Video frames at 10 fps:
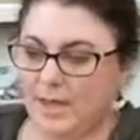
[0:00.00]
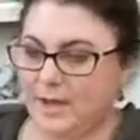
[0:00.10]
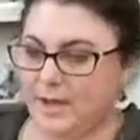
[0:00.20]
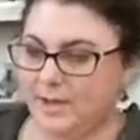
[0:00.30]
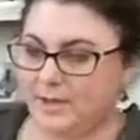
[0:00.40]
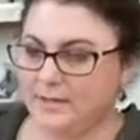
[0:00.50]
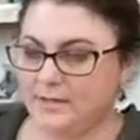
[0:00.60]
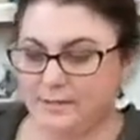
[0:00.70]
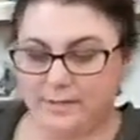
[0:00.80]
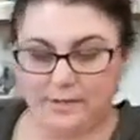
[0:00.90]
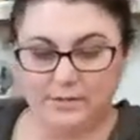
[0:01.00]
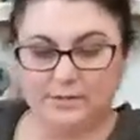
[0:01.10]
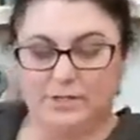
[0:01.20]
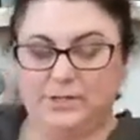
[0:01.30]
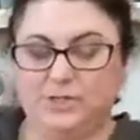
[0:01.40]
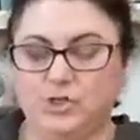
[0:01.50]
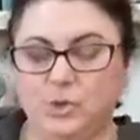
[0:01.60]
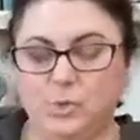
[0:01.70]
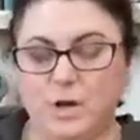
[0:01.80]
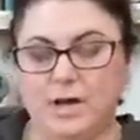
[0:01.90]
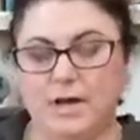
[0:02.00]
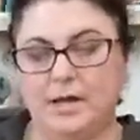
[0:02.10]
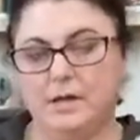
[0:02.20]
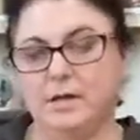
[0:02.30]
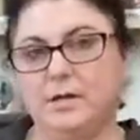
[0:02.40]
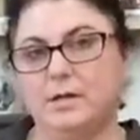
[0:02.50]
and then you need twine,